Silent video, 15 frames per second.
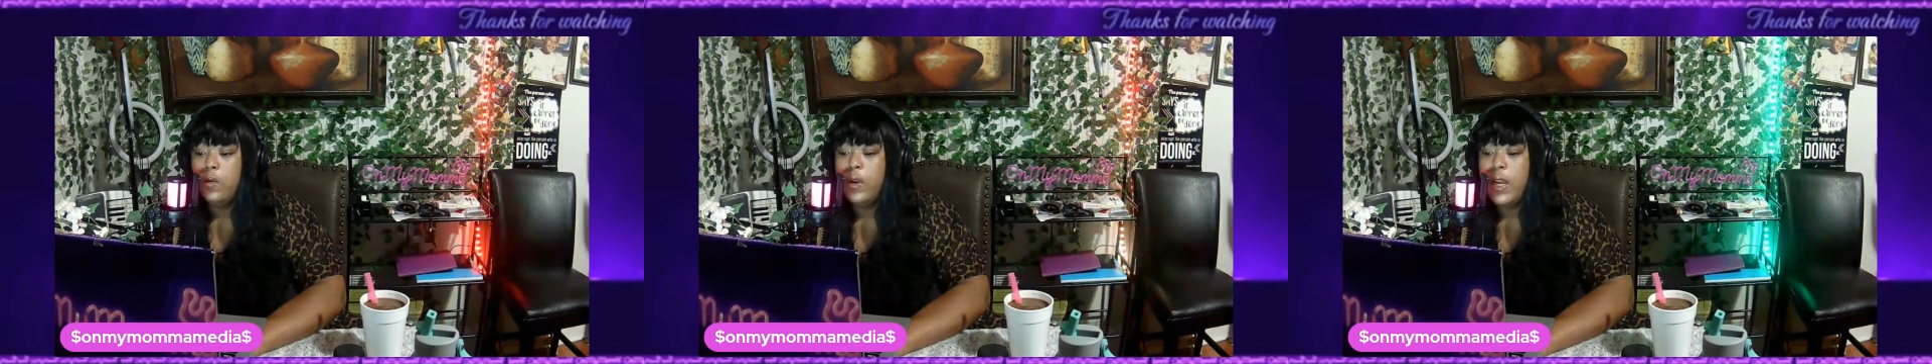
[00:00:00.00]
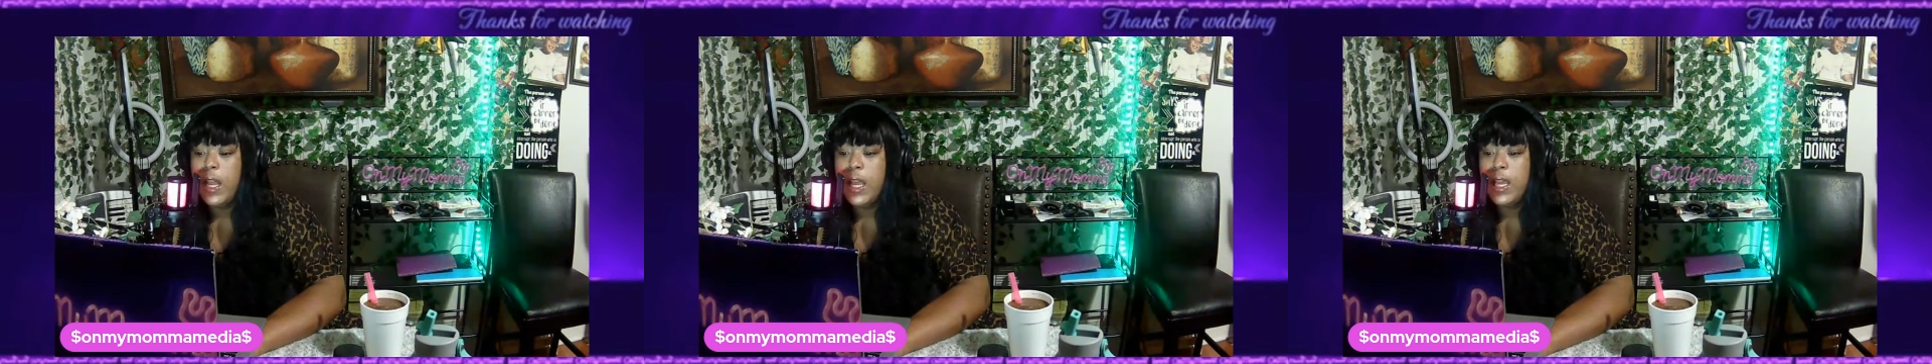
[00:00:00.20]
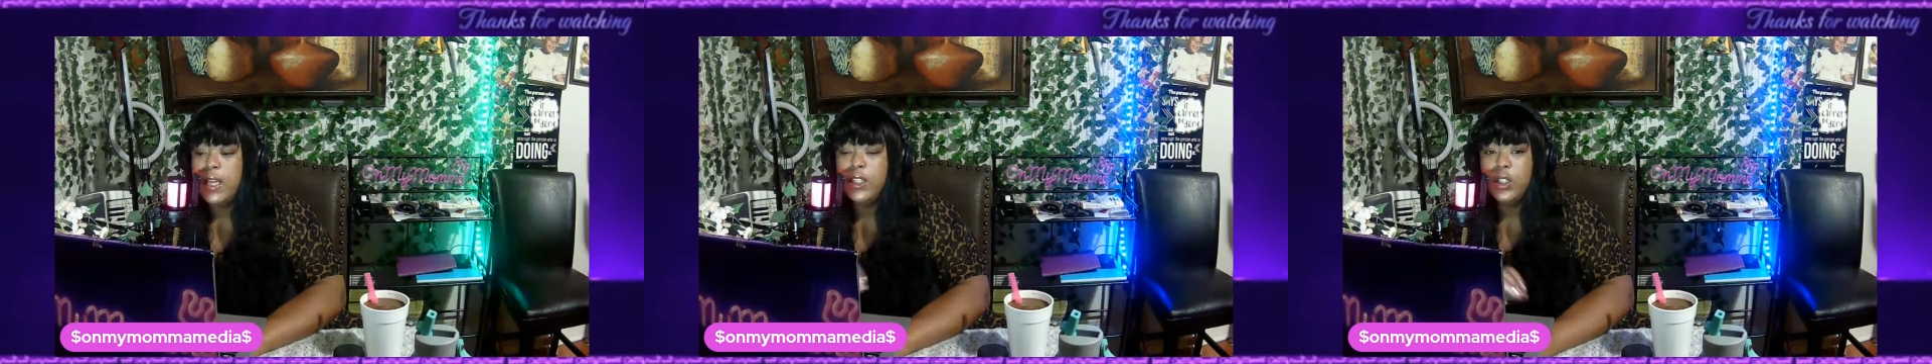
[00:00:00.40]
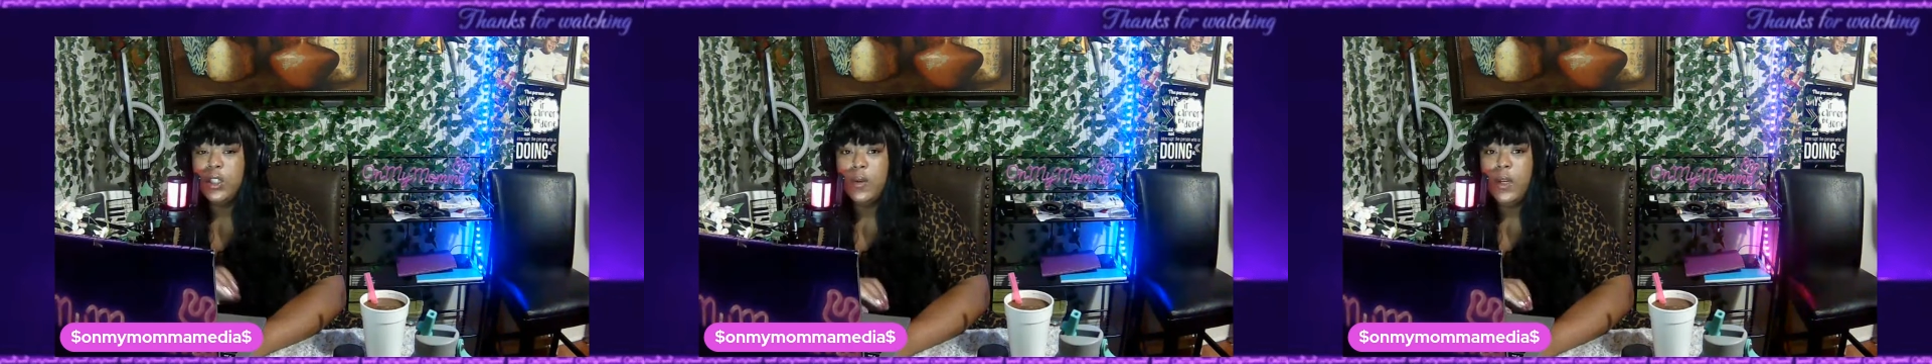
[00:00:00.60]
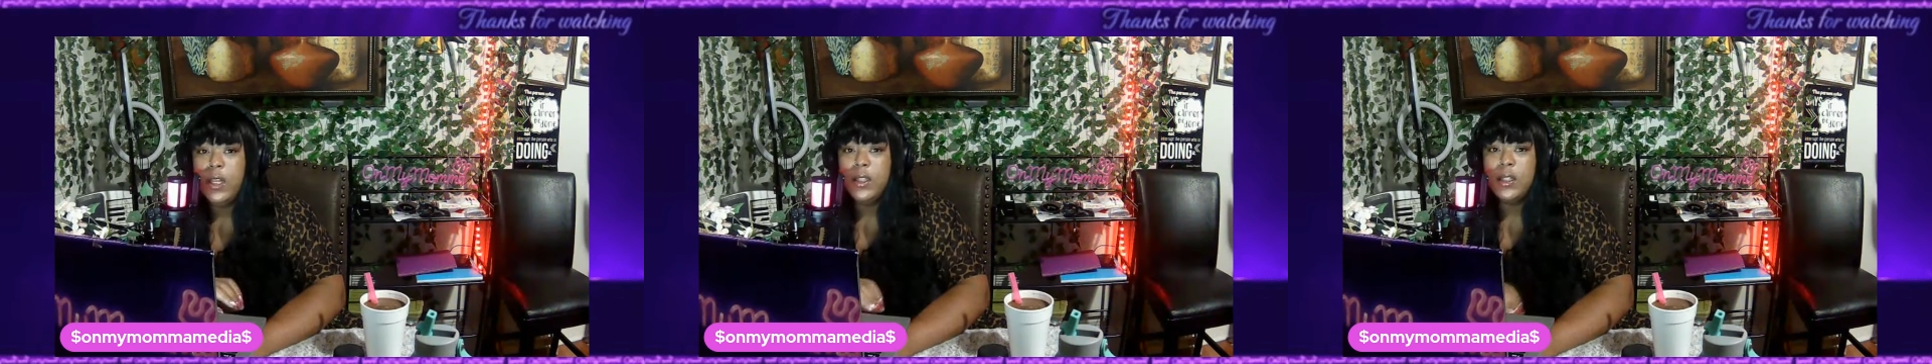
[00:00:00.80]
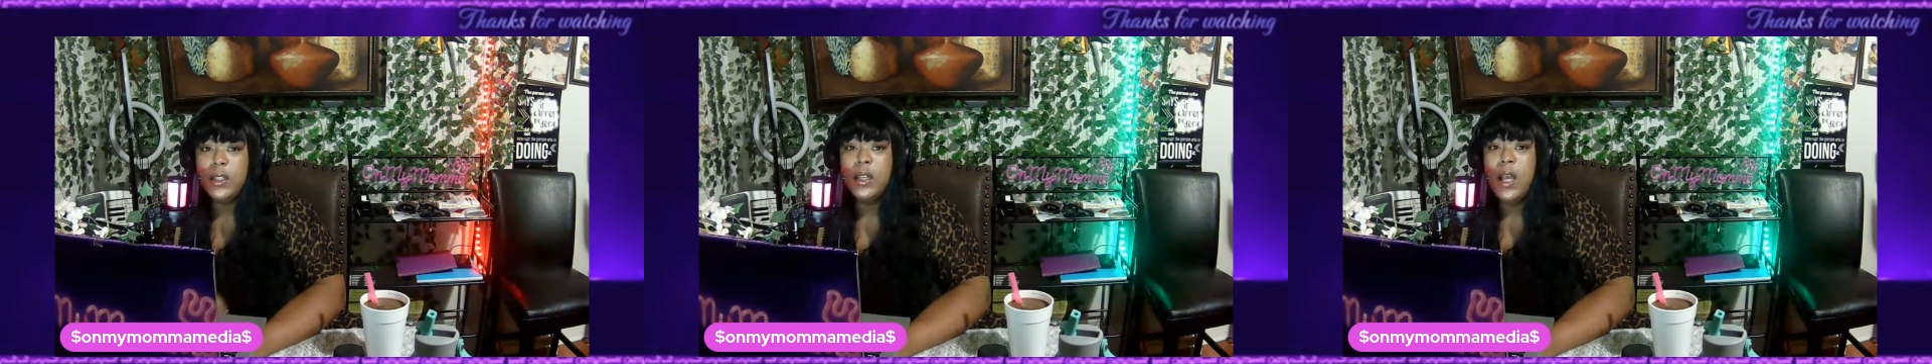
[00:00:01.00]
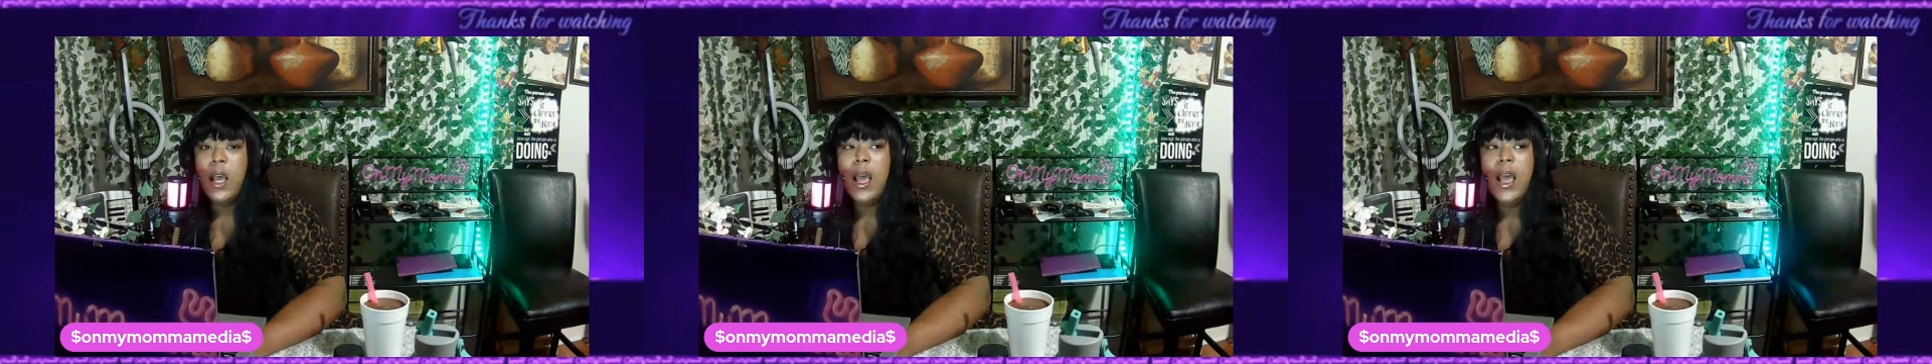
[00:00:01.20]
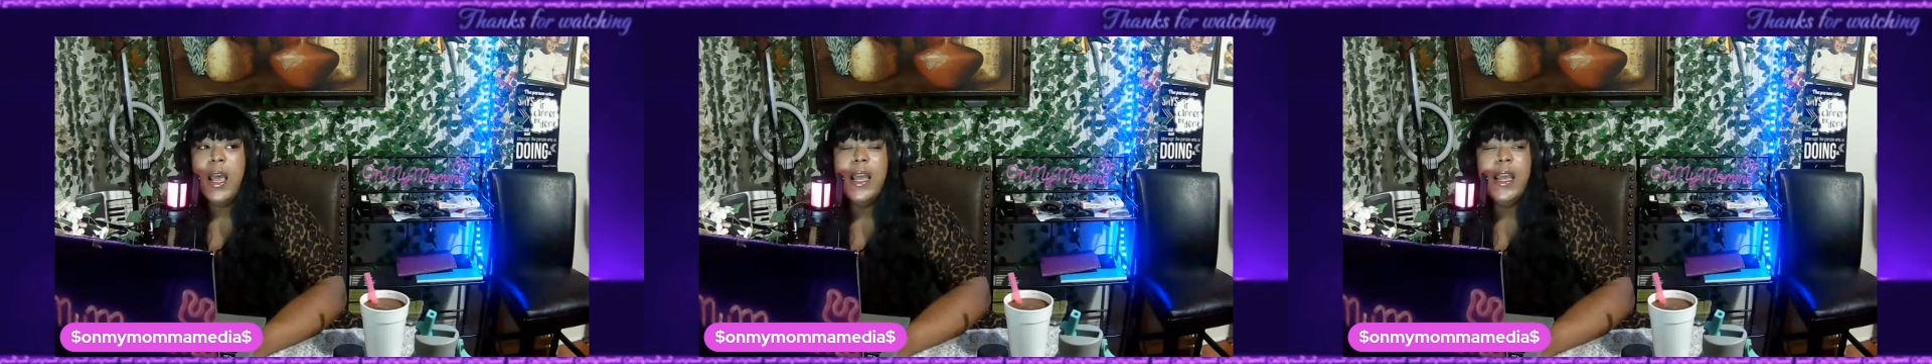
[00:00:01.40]
Renee's tweets
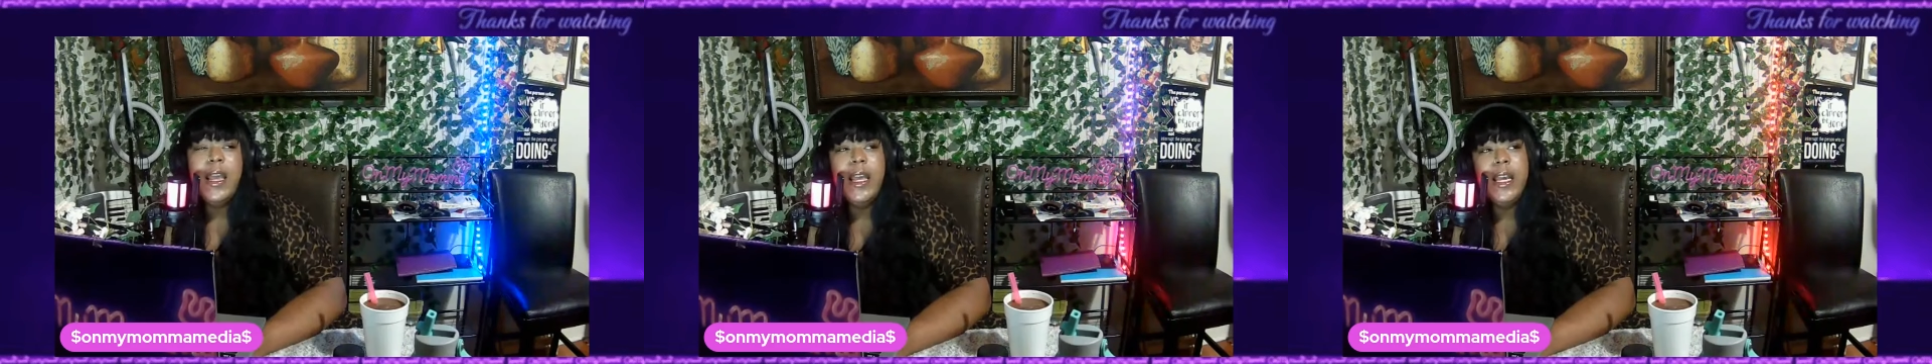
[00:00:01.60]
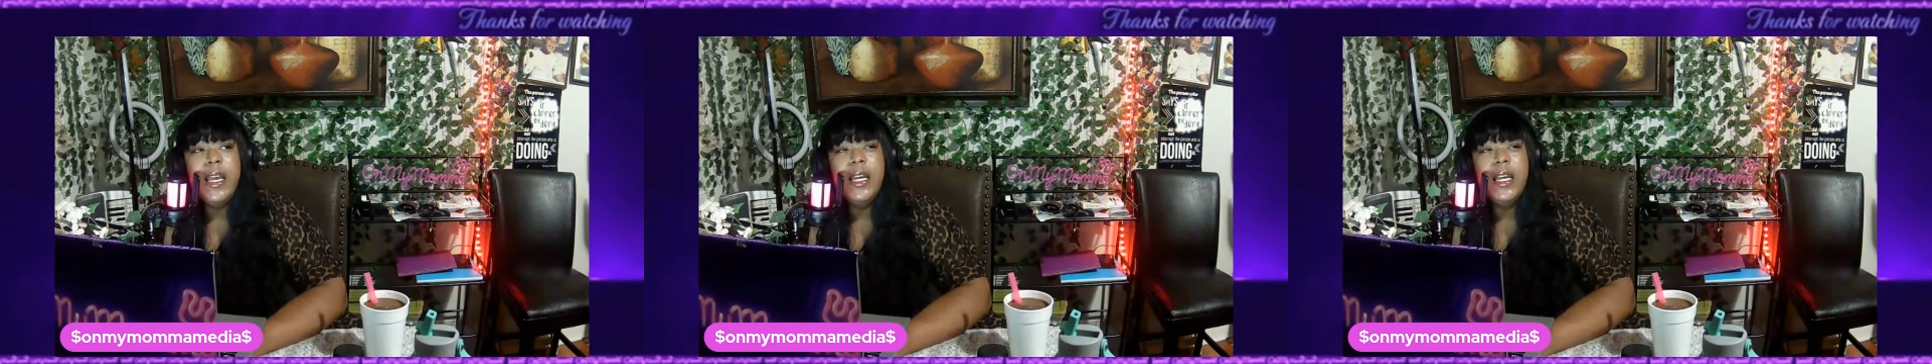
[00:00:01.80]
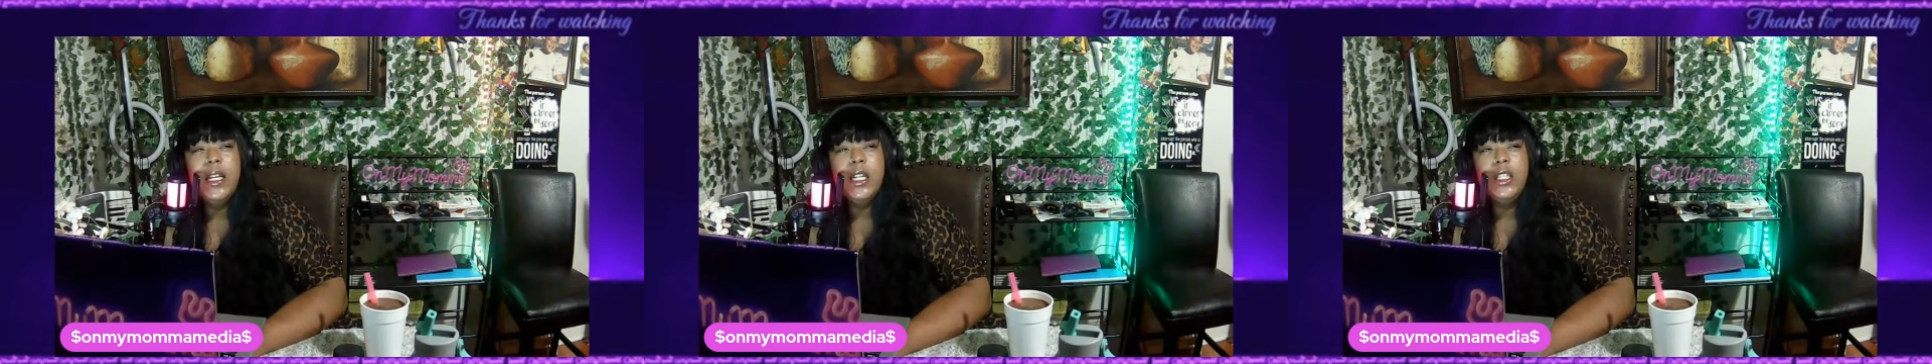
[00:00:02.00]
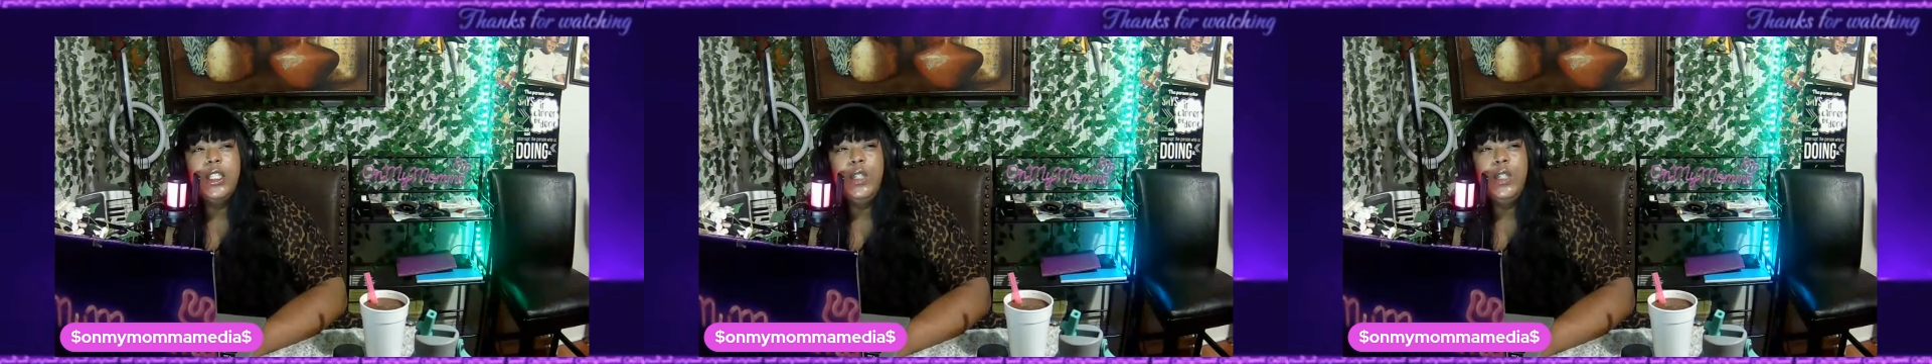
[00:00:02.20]
and